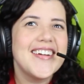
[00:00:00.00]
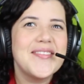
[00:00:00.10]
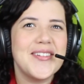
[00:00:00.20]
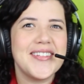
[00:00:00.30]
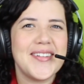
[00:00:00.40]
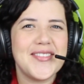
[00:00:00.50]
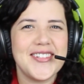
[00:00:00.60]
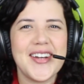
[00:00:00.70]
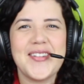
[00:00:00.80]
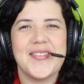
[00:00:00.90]
We'll
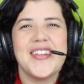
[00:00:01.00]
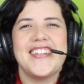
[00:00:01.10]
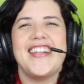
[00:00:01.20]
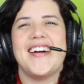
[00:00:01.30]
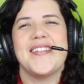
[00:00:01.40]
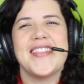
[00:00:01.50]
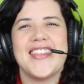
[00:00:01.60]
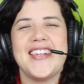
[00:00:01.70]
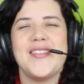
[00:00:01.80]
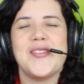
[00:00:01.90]
never know. Now,
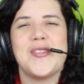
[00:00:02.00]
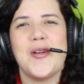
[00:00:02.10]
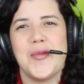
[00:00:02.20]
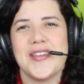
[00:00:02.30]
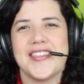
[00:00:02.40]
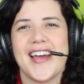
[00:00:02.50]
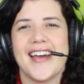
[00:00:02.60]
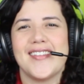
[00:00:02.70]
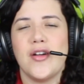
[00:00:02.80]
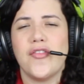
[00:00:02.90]
thank you so much,
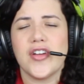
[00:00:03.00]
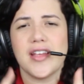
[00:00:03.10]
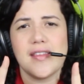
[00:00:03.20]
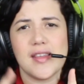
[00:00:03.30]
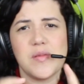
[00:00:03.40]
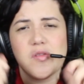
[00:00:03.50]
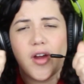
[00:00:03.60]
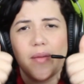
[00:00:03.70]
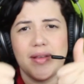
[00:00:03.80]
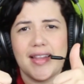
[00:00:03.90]
guys. Don't forget to
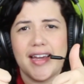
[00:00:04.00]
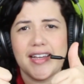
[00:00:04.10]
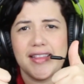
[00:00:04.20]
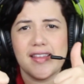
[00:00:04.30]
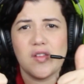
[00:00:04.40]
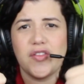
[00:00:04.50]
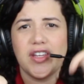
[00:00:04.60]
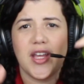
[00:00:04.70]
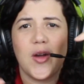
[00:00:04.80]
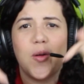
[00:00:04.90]
subscribe and like this
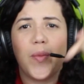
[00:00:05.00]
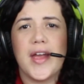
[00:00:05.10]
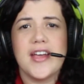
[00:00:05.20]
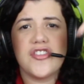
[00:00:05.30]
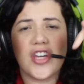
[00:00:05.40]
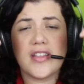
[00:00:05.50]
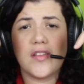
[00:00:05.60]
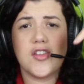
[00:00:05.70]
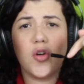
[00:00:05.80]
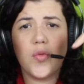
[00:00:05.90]
video. Check
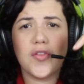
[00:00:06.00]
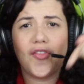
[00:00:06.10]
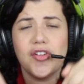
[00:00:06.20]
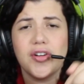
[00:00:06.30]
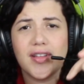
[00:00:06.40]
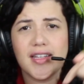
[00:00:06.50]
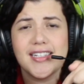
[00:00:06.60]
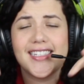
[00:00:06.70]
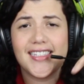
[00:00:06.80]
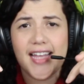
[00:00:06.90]
the 2 referral
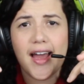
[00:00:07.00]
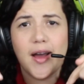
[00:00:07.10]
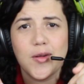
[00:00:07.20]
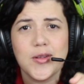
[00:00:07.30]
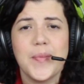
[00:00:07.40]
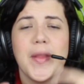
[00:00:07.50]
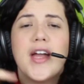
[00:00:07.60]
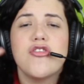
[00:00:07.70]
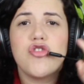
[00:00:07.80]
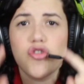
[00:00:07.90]
links down.
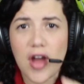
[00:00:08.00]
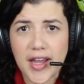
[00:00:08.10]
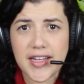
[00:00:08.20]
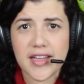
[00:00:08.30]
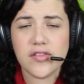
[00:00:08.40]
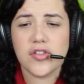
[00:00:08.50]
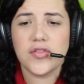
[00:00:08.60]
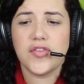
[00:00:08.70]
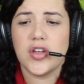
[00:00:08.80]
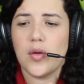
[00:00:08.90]
Try the
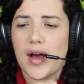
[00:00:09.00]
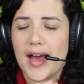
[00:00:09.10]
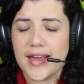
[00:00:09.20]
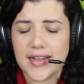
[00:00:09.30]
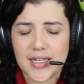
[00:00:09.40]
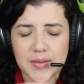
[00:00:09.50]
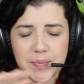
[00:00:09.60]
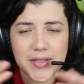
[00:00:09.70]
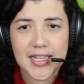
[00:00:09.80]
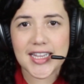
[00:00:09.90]
interview. I
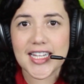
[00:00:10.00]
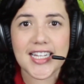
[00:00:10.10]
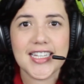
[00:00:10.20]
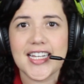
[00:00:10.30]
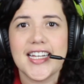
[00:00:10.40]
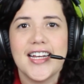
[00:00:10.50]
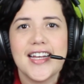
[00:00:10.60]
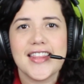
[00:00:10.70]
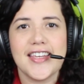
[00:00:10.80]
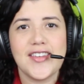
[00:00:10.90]
completely
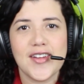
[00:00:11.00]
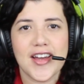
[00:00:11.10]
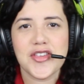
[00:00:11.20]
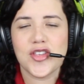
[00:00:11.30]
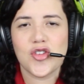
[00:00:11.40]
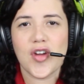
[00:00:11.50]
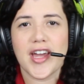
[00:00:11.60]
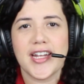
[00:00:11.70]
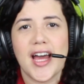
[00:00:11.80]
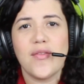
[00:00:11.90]
think you guys should
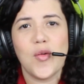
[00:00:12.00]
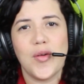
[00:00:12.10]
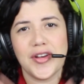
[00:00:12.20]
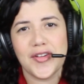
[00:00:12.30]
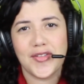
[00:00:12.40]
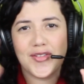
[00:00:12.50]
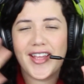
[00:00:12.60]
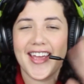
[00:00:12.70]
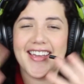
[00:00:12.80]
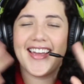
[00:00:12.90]
try it. Have a wonderful
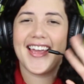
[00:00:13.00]
day.